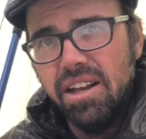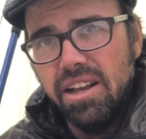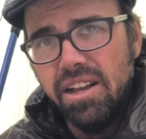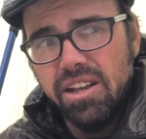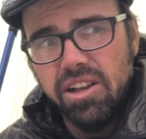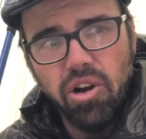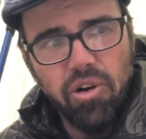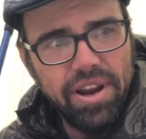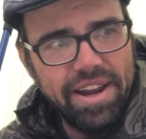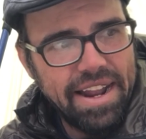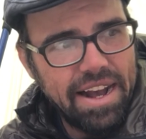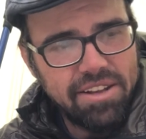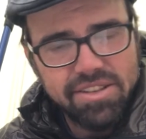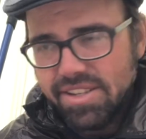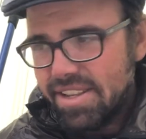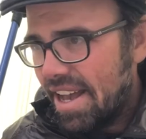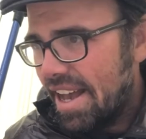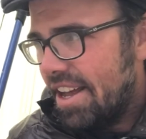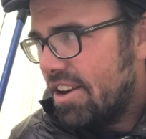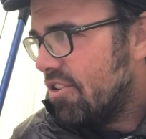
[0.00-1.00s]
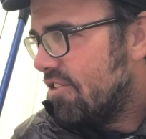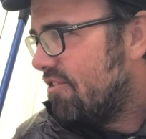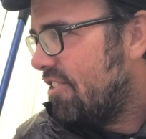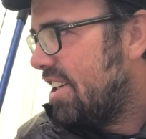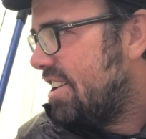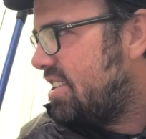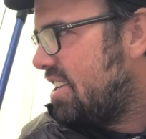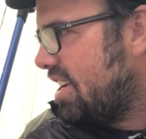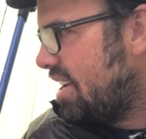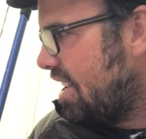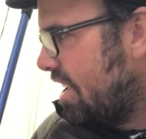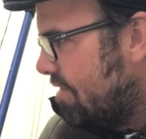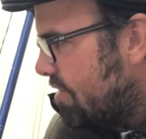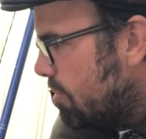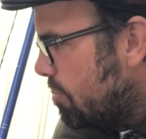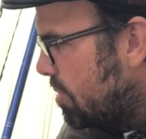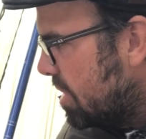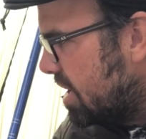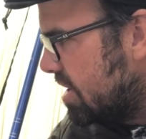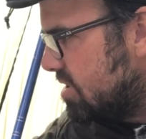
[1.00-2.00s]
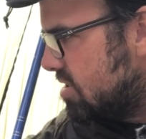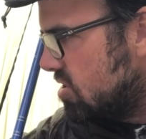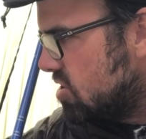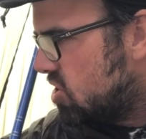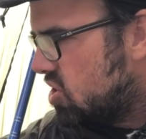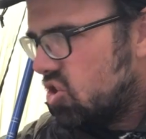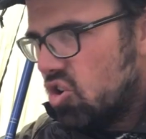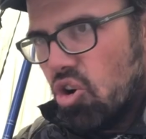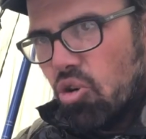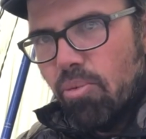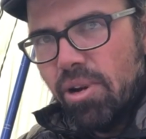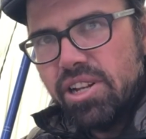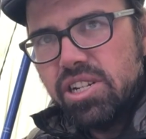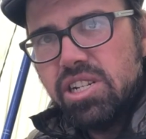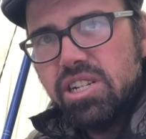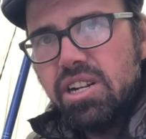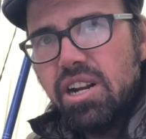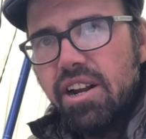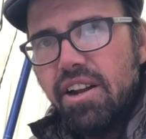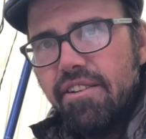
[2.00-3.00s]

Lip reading: going outside or venting even, because there's so much